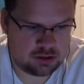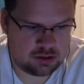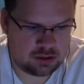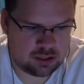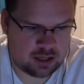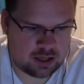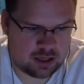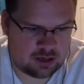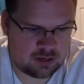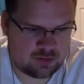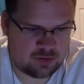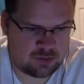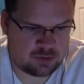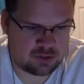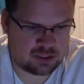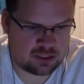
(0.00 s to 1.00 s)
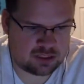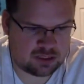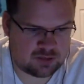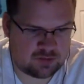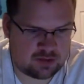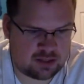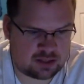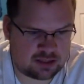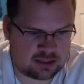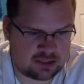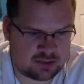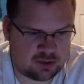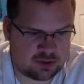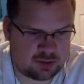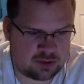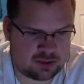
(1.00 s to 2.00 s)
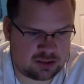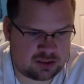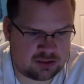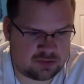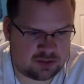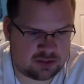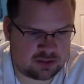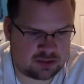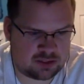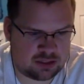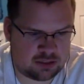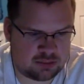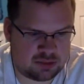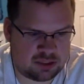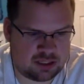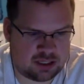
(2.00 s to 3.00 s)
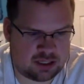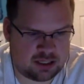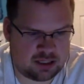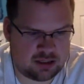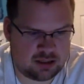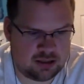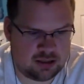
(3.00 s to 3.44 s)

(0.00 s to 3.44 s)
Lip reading: And if he was a defense, he would have been defense number 9.